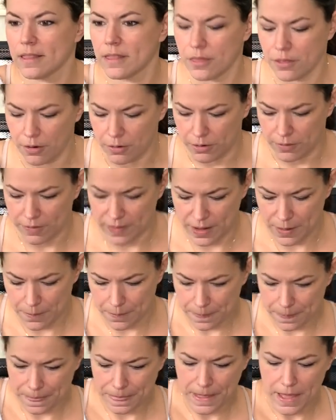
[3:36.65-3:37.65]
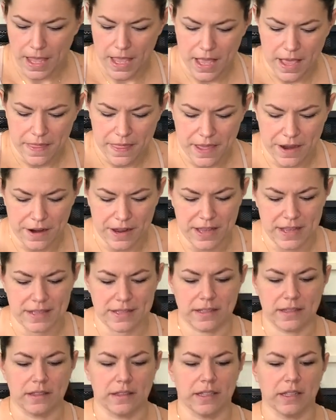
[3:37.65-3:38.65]
Throw it over there. There is
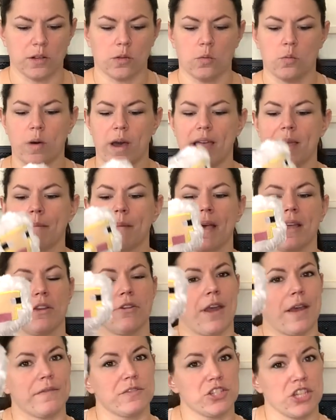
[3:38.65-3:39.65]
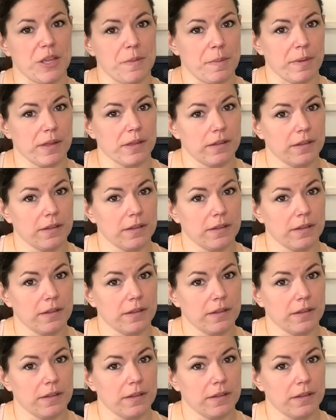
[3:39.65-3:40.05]
a little white Minecraft sheep.